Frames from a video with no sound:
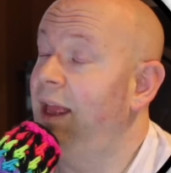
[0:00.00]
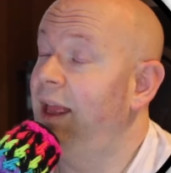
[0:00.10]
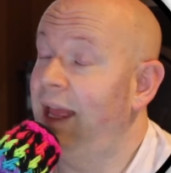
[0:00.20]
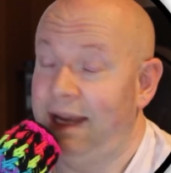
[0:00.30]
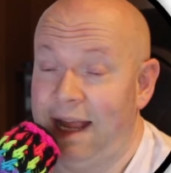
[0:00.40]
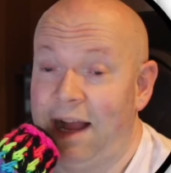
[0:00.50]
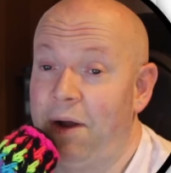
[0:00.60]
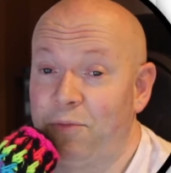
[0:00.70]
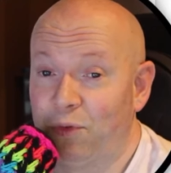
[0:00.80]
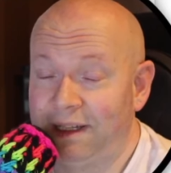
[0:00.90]
Anyhow,
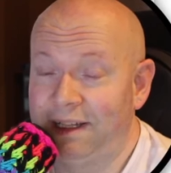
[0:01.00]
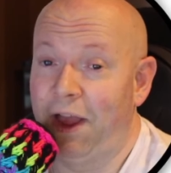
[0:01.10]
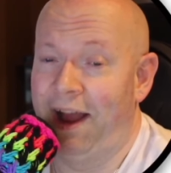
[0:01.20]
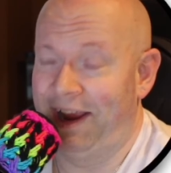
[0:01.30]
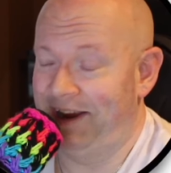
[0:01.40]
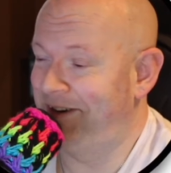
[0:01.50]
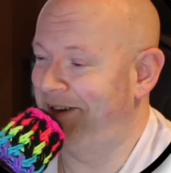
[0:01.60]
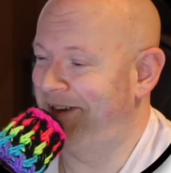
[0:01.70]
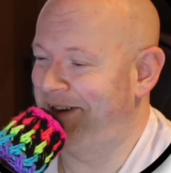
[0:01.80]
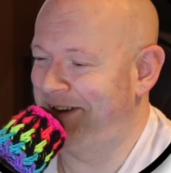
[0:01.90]
I'm really tired.
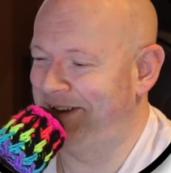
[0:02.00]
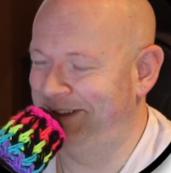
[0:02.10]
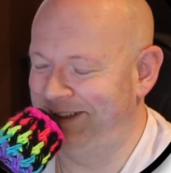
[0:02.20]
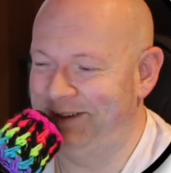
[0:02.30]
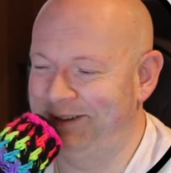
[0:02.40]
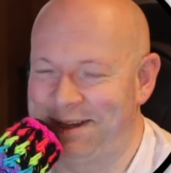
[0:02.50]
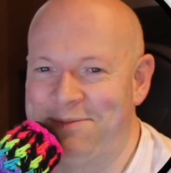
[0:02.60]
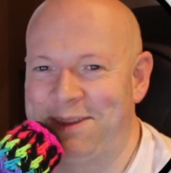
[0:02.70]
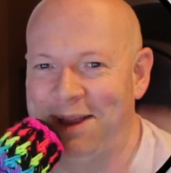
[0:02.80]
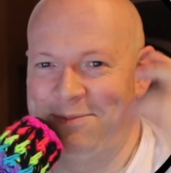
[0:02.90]

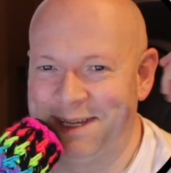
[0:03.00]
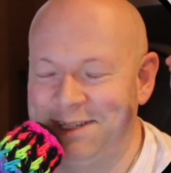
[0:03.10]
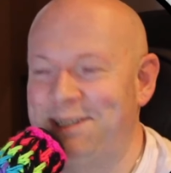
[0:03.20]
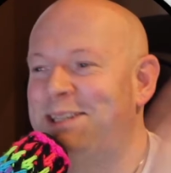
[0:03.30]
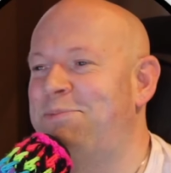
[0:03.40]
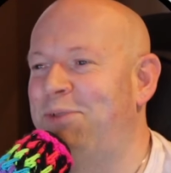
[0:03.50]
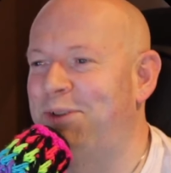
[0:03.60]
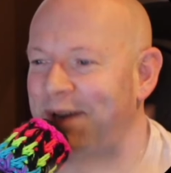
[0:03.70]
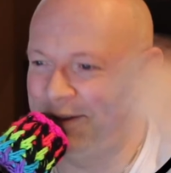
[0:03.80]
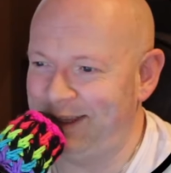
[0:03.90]
Sometimes I just
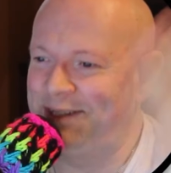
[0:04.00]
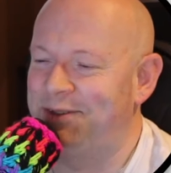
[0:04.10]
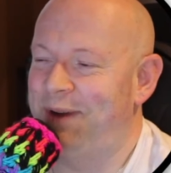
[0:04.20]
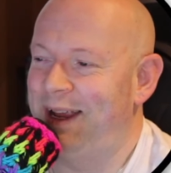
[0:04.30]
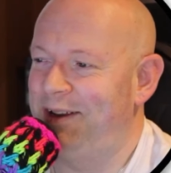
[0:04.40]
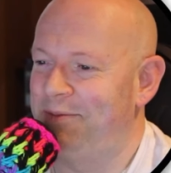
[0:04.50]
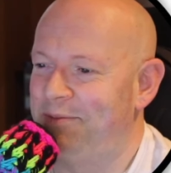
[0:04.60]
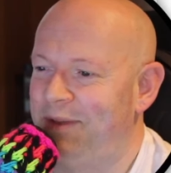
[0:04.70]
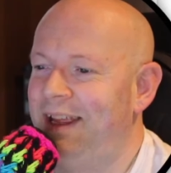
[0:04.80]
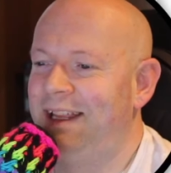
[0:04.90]
splurt out these
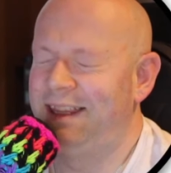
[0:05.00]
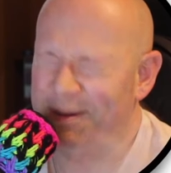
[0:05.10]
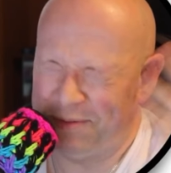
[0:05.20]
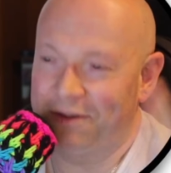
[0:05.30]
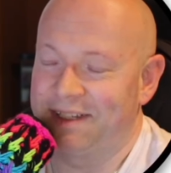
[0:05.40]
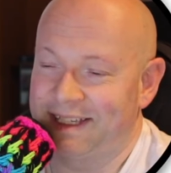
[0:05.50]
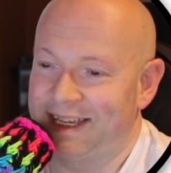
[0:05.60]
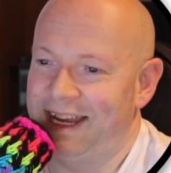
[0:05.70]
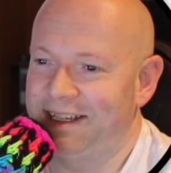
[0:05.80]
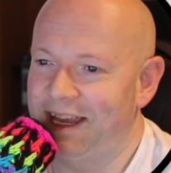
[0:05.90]
random typical
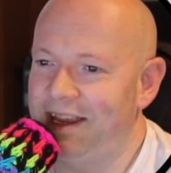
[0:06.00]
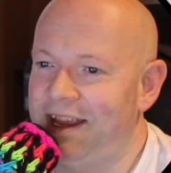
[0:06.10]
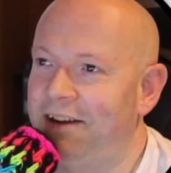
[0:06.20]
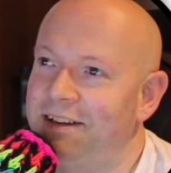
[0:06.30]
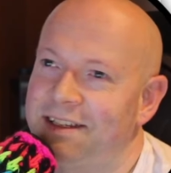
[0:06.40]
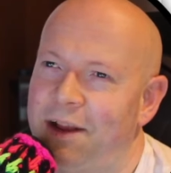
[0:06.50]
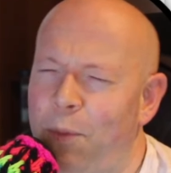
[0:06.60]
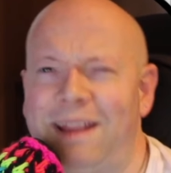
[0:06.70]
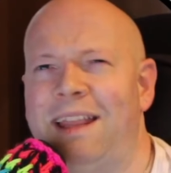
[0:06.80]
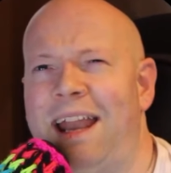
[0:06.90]
sayings that you hear, and I was like,
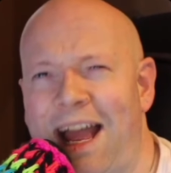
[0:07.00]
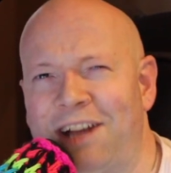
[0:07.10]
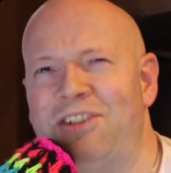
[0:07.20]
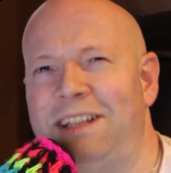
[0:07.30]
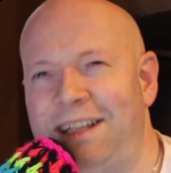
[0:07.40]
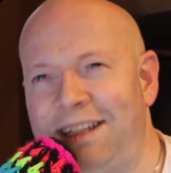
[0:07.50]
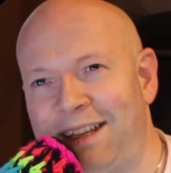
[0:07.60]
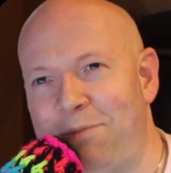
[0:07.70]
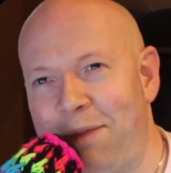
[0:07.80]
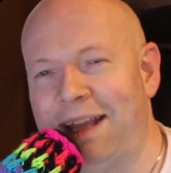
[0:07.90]
wait, that actually
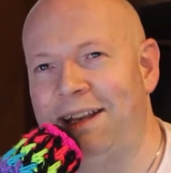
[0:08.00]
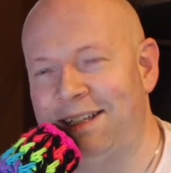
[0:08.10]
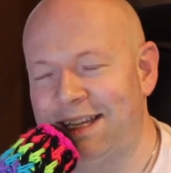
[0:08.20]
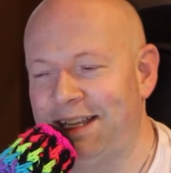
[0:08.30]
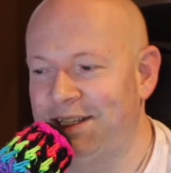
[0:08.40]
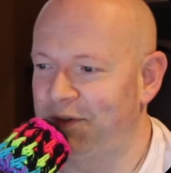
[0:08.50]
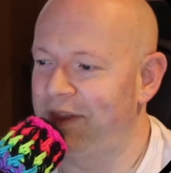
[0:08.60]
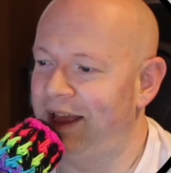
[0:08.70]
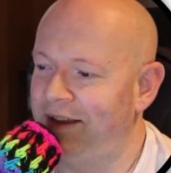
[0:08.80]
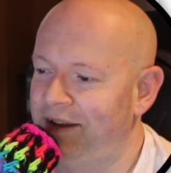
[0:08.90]
didn't make any sense for
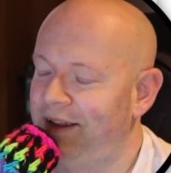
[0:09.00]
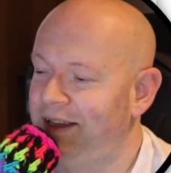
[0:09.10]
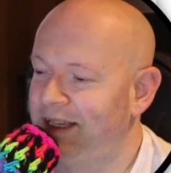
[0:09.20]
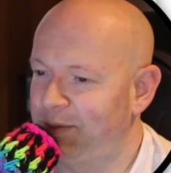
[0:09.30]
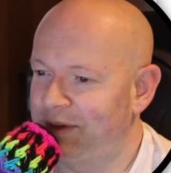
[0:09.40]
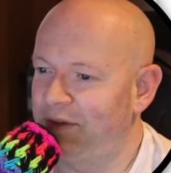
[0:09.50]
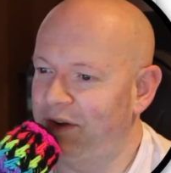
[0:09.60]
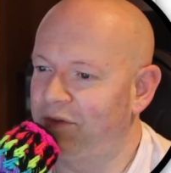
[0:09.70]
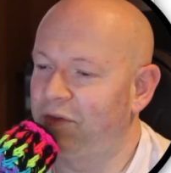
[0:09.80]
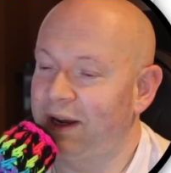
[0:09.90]
that
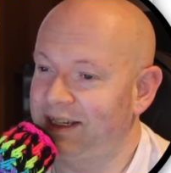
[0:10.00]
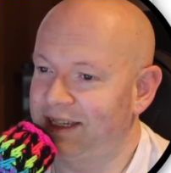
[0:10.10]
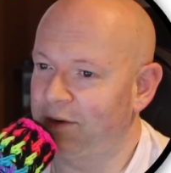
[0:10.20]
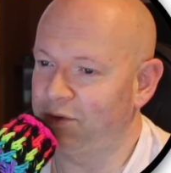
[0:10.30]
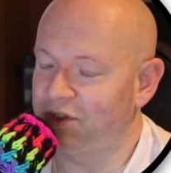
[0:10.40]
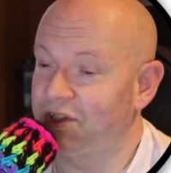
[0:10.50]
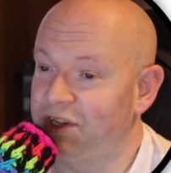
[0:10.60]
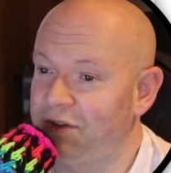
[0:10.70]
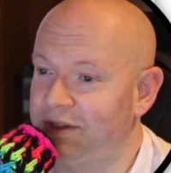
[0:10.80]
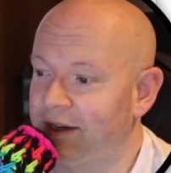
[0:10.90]
specific phrase that I was just
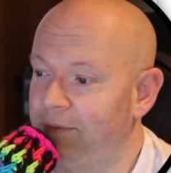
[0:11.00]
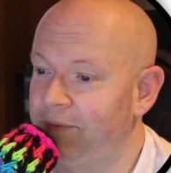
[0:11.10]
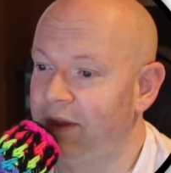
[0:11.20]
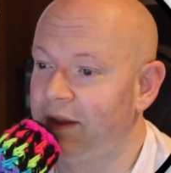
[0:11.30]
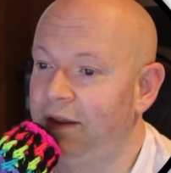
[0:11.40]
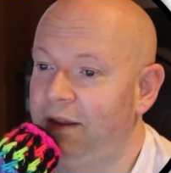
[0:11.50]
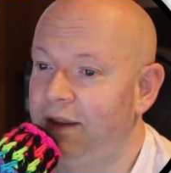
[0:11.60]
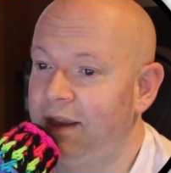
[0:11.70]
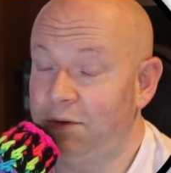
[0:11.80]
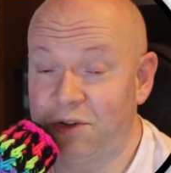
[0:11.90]
using.
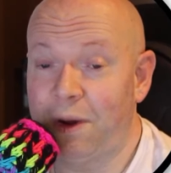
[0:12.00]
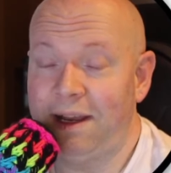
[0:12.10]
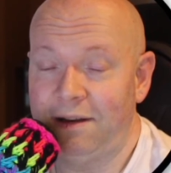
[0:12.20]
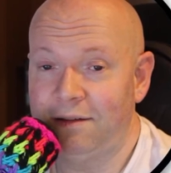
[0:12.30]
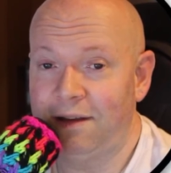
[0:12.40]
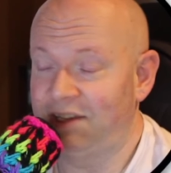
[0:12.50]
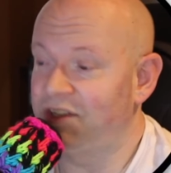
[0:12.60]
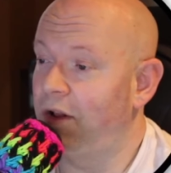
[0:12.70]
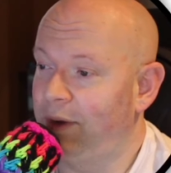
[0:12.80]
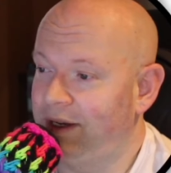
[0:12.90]
It was great, as
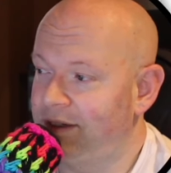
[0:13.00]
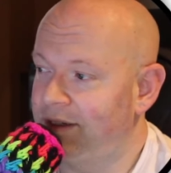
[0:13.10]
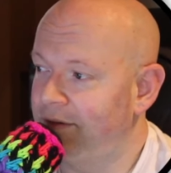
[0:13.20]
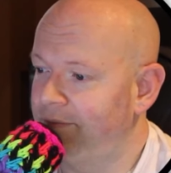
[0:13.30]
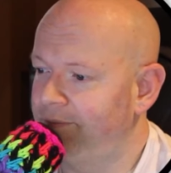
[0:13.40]
always.